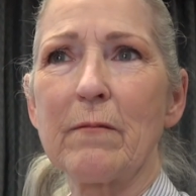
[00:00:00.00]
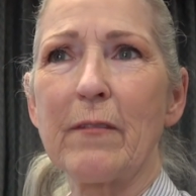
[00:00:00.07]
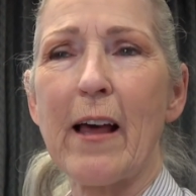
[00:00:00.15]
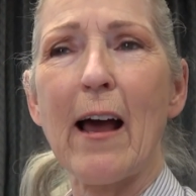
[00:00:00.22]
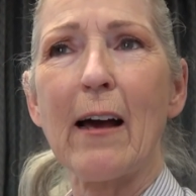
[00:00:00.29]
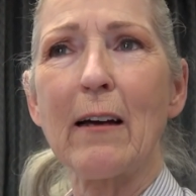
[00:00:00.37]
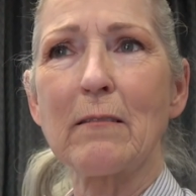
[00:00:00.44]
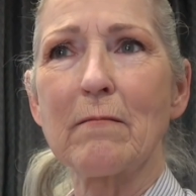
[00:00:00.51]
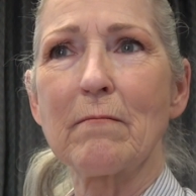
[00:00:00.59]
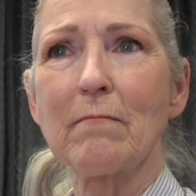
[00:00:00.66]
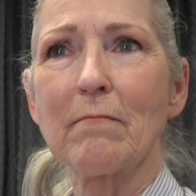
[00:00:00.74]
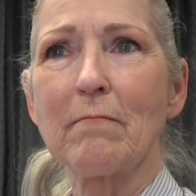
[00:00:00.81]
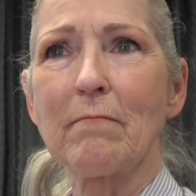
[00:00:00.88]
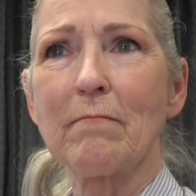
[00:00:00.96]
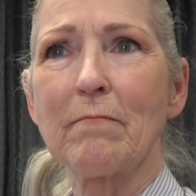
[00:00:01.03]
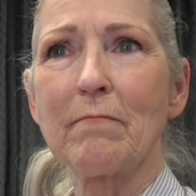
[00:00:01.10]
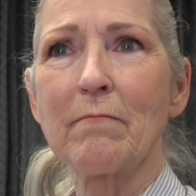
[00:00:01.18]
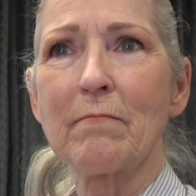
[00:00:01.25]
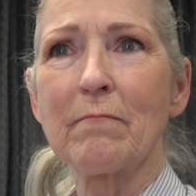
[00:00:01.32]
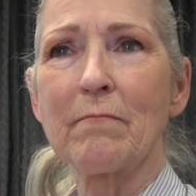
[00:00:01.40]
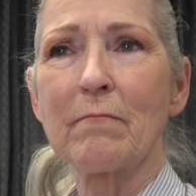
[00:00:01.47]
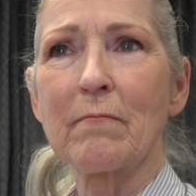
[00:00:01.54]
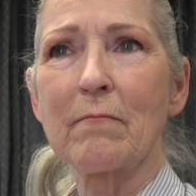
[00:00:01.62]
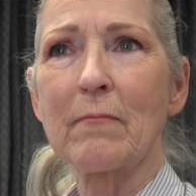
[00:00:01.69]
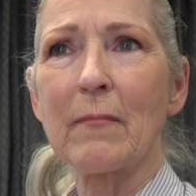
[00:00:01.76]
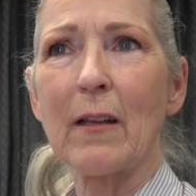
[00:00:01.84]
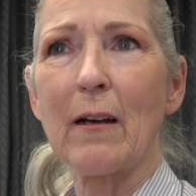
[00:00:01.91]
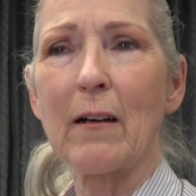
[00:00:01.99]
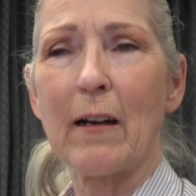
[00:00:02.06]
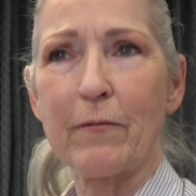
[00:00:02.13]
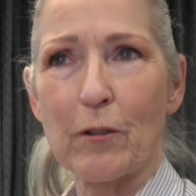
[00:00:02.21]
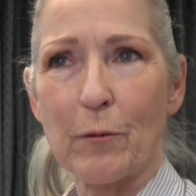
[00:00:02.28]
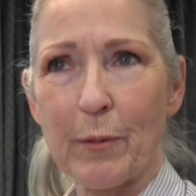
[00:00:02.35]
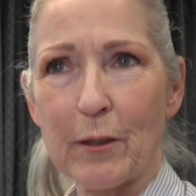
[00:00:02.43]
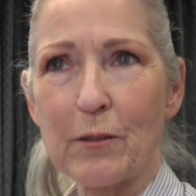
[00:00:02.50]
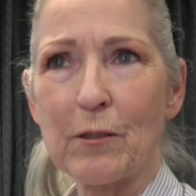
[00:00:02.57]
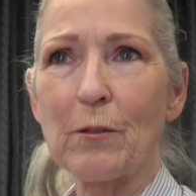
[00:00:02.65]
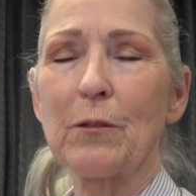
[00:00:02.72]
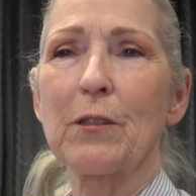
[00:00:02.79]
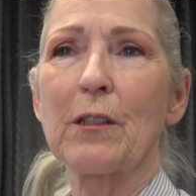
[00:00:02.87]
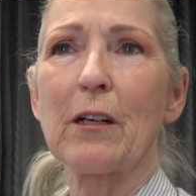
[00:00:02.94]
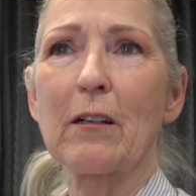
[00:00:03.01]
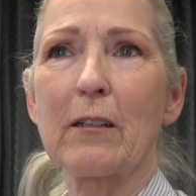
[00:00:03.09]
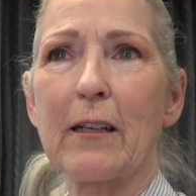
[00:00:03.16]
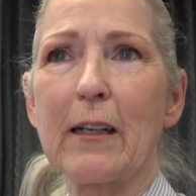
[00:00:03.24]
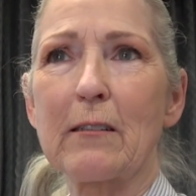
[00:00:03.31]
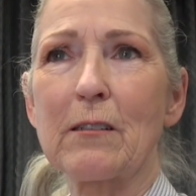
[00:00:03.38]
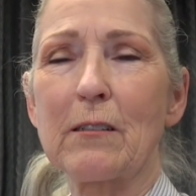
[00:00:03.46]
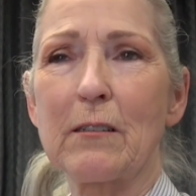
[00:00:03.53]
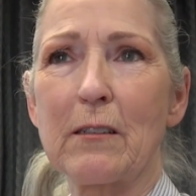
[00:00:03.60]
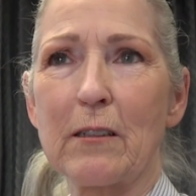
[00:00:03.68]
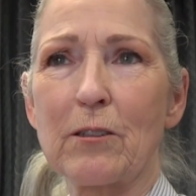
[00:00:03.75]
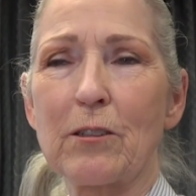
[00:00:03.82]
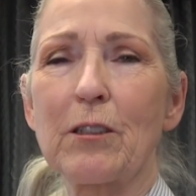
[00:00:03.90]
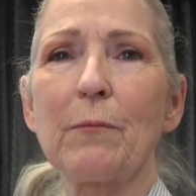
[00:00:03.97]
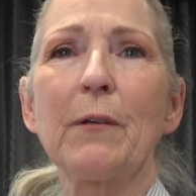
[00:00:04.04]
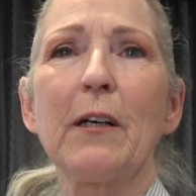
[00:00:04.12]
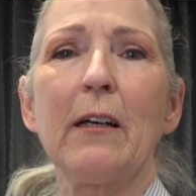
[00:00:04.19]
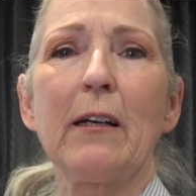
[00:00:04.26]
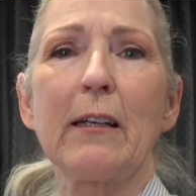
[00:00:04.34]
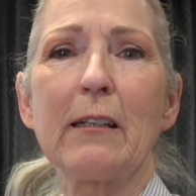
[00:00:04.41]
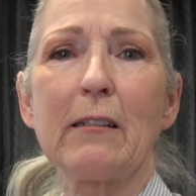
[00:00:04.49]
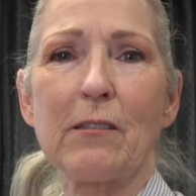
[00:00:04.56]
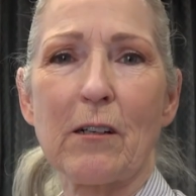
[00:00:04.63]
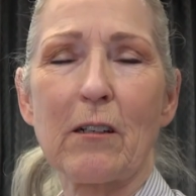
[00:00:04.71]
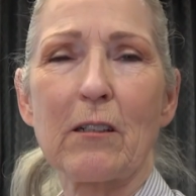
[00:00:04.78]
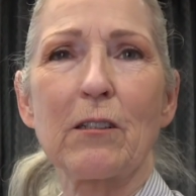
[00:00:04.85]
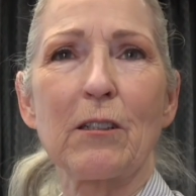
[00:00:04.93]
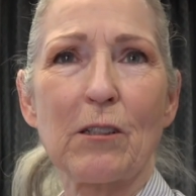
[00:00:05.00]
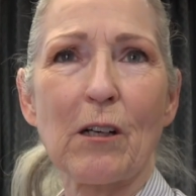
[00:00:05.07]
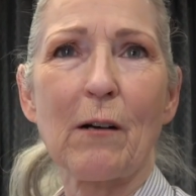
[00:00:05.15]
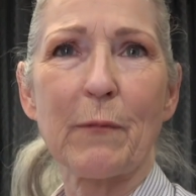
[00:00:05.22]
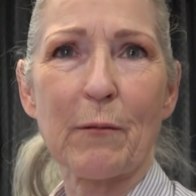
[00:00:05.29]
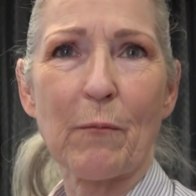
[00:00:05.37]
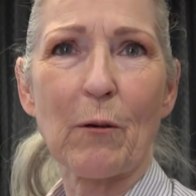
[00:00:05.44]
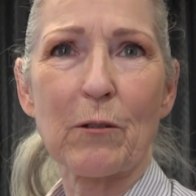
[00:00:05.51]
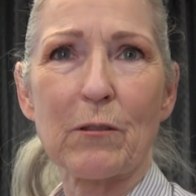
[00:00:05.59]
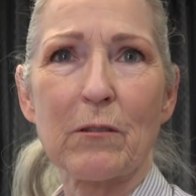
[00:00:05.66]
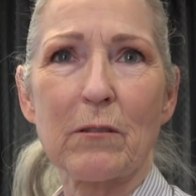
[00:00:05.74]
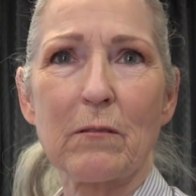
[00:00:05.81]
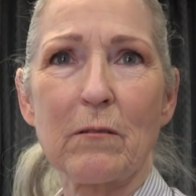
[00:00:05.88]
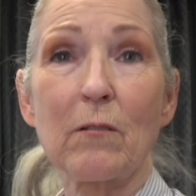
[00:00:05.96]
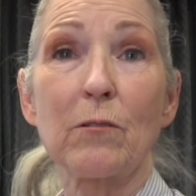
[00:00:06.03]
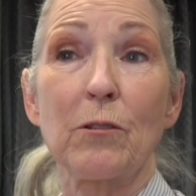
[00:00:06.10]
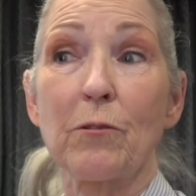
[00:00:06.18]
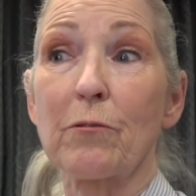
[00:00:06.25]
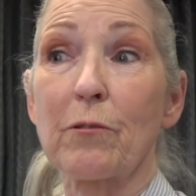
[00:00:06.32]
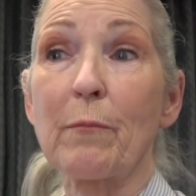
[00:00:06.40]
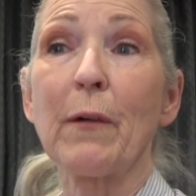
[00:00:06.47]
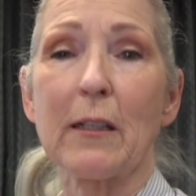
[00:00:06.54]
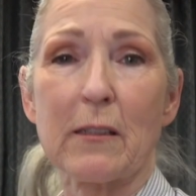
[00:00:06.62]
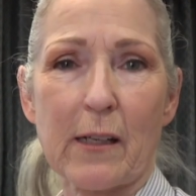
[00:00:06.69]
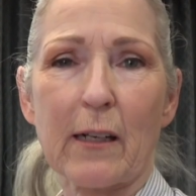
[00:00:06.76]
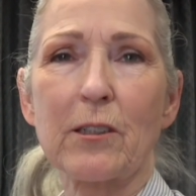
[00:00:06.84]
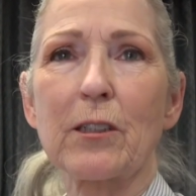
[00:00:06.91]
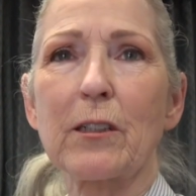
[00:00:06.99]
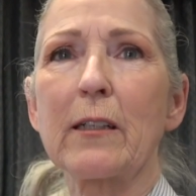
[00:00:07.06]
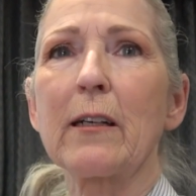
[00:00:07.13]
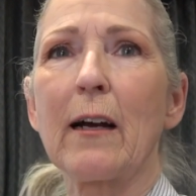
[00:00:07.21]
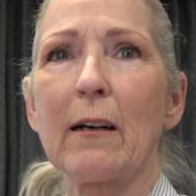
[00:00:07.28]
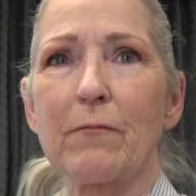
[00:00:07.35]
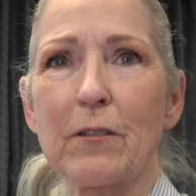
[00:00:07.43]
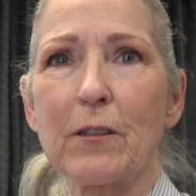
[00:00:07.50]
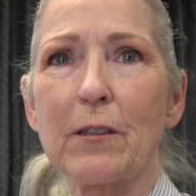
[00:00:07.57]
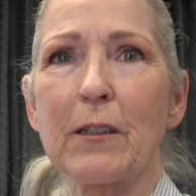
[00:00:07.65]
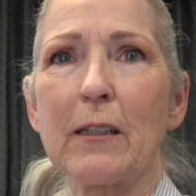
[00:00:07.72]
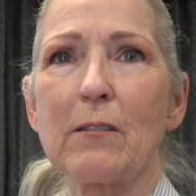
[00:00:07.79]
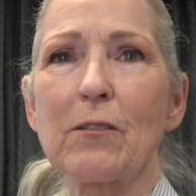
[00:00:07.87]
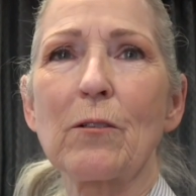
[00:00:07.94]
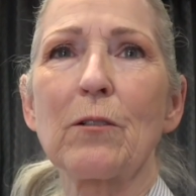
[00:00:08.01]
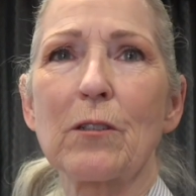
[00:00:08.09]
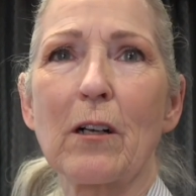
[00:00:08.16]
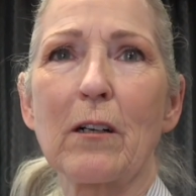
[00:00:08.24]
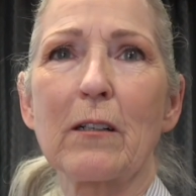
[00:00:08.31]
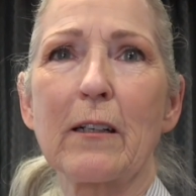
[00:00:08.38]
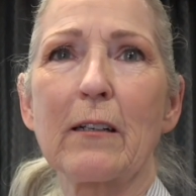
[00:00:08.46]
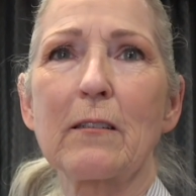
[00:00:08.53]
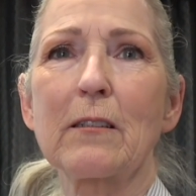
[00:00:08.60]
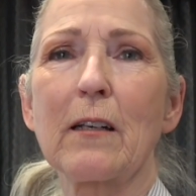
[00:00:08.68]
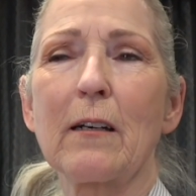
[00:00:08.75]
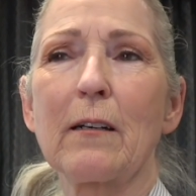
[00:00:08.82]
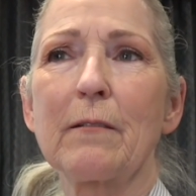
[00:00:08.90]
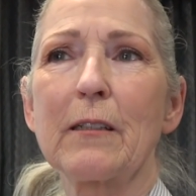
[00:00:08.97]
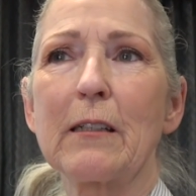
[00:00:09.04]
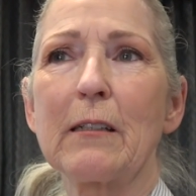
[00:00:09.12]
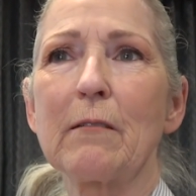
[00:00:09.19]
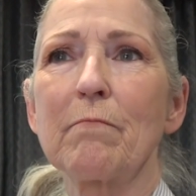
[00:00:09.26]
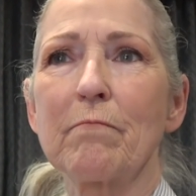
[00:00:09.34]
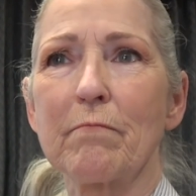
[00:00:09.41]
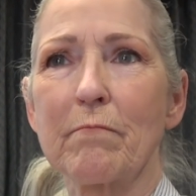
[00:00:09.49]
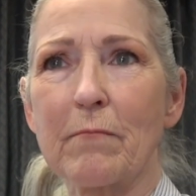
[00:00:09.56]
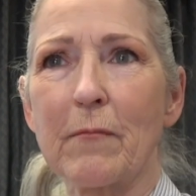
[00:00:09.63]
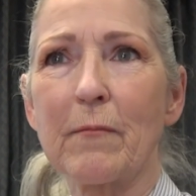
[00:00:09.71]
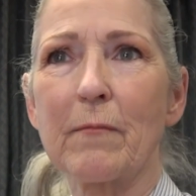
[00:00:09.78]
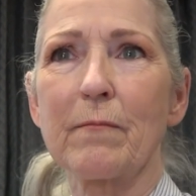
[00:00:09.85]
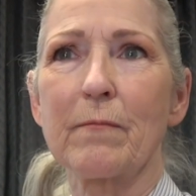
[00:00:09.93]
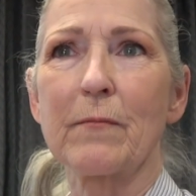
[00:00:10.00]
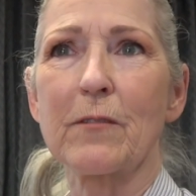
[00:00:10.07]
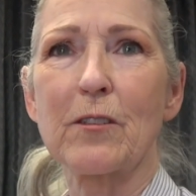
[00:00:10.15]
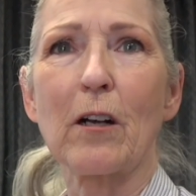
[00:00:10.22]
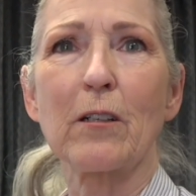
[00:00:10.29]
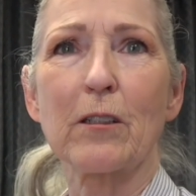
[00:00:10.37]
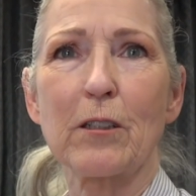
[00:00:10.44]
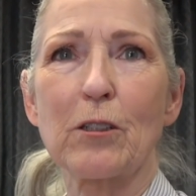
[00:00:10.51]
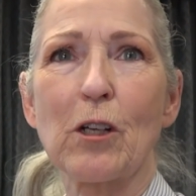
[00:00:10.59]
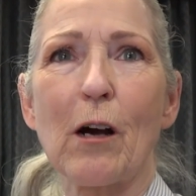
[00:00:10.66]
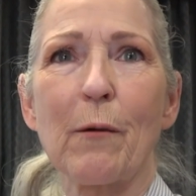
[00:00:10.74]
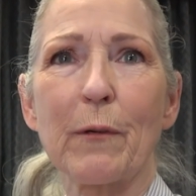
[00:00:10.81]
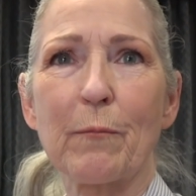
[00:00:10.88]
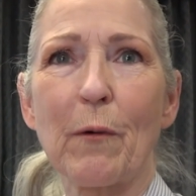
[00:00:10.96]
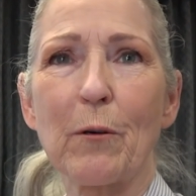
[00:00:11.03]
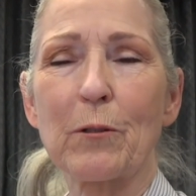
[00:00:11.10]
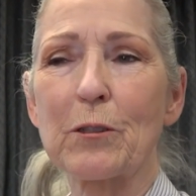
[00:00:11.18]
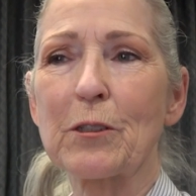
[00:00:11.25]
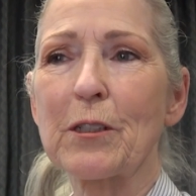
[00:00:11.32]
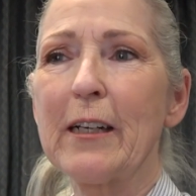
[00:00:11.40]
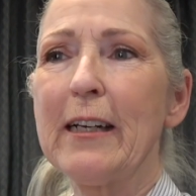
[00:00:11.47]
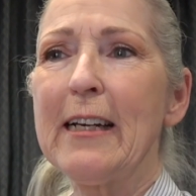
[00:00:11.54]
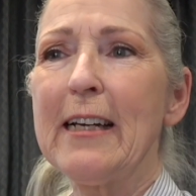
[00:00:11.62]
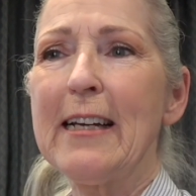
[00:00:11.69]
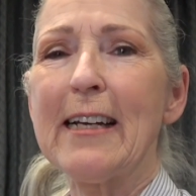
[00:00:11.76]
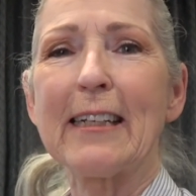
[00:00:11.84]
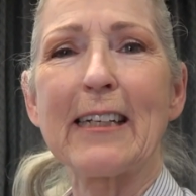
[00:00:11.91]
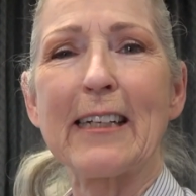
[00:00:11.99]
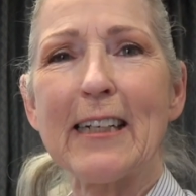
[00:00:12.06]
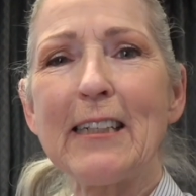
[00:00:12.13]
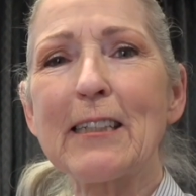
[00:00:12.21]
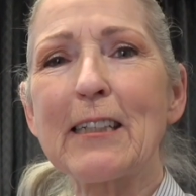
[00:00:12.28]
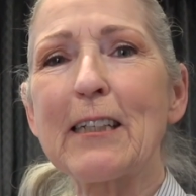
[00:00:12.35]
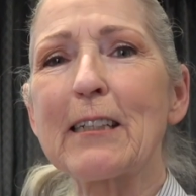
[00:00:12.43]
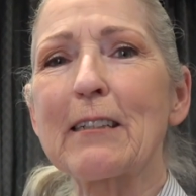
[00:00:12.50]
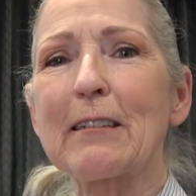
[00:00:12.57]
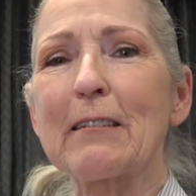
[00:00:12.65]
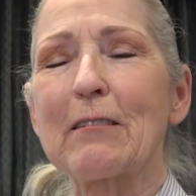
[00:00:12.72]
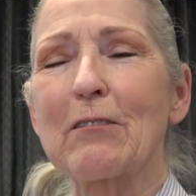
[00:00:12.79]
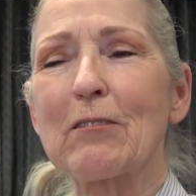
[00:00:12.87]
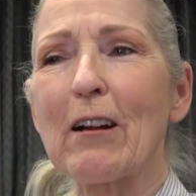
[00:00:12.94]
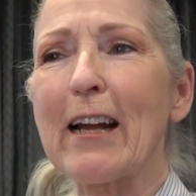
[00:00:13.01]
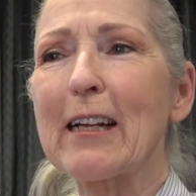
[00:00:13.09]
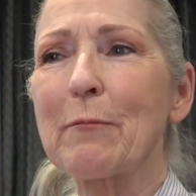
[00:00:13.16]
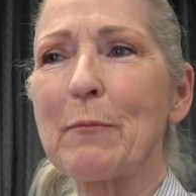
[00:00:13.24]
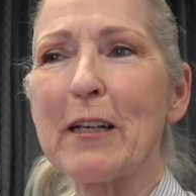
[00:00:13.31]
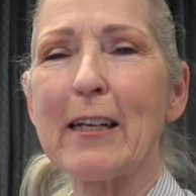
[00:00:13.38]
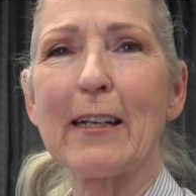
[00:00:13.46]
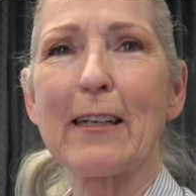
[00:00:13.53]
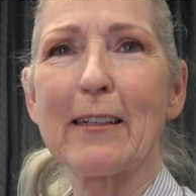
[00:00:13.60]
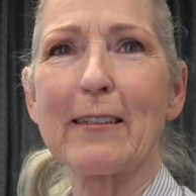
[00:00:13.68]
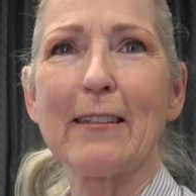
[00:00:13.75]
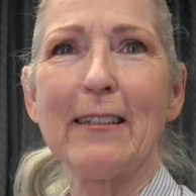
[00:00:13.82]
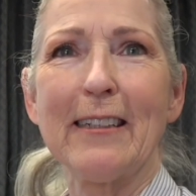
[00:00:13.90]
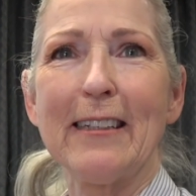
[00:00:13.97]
that, after Bill sold the Arlen Ness dealership, he started Automotive Motors. Or 2 or 3 months, actually, after he sold Arlen Ness, he started Automotive Motors. And he kind of dragged me in